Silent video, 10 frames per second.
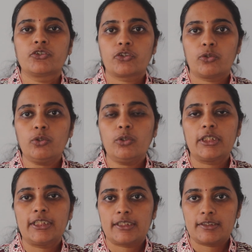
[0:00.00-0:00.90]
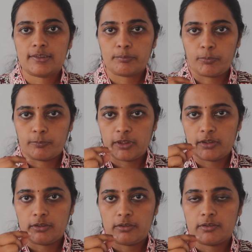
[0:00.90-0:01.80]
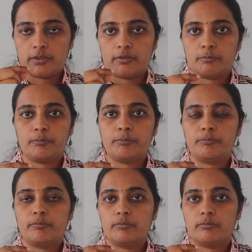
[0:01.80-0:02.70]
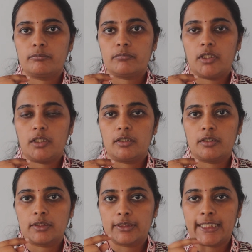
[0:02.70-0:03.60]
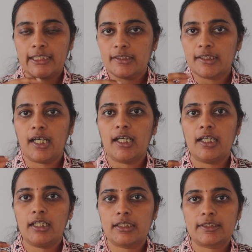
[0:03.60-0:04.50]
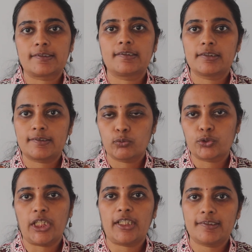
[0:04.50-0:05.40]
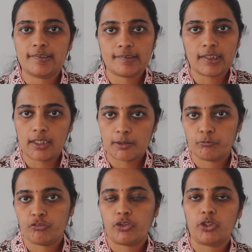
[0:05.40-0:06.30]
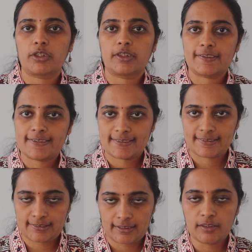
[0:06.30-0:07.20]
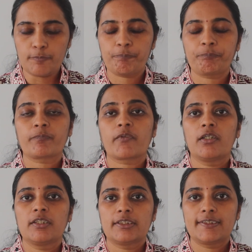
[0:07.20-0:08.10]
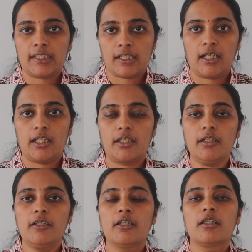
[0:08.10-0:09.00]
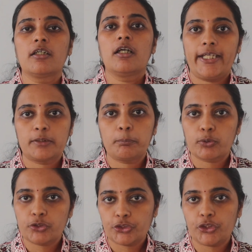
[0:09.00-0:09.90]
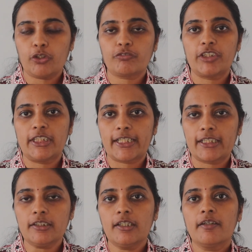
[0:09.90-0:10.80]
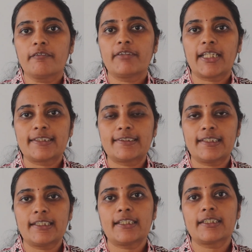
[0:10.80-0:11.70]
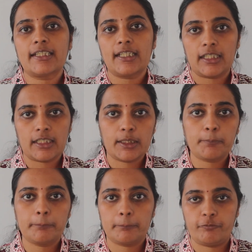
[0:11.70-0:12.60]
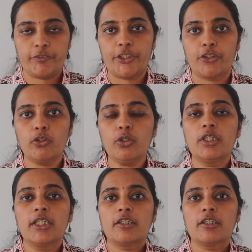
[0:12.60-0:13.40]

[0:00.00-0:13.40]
So it is the dantaha is the ucharana sthanam for sa, sakara. And the position of the tongue we had seen in the karanam video.